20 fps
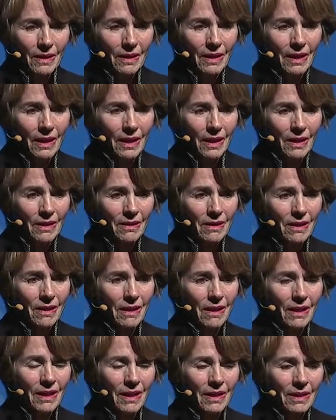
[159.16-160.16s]
And
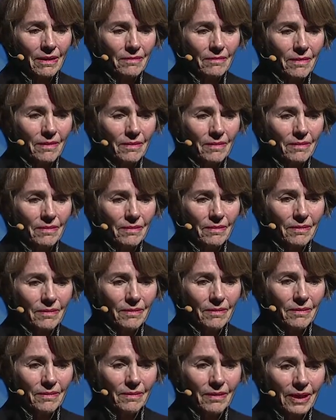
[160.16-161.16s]
I
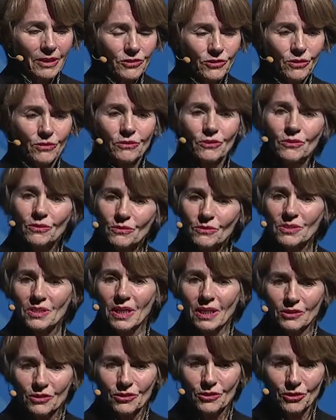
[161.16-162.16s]
don't use
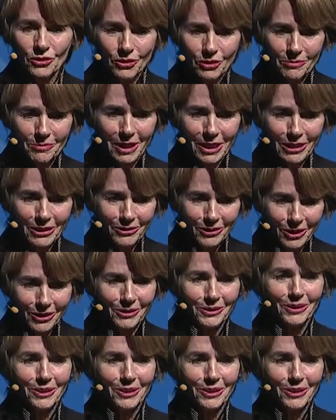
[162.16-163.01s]
that term any longer,